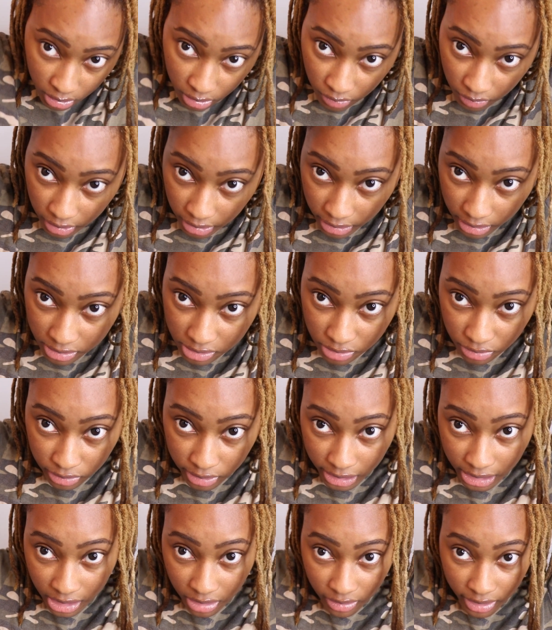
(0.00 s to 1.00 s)
Okay, so
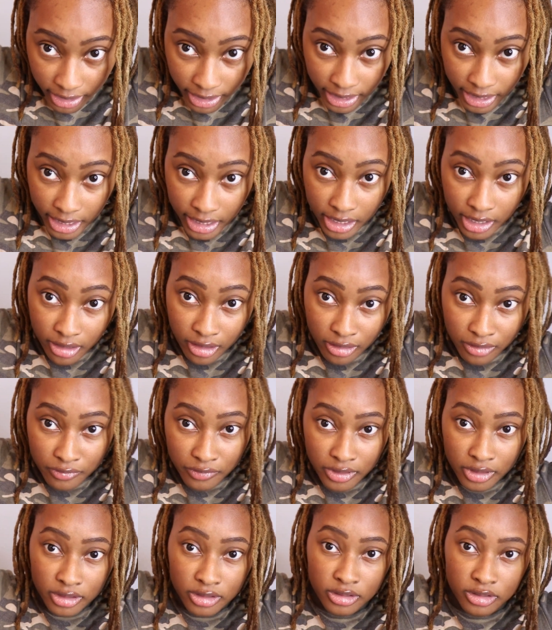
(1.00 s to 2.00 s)
now I
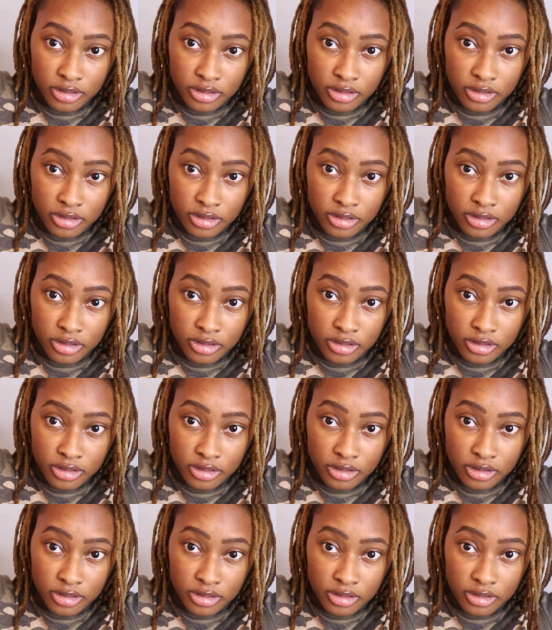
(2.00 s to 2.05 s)
have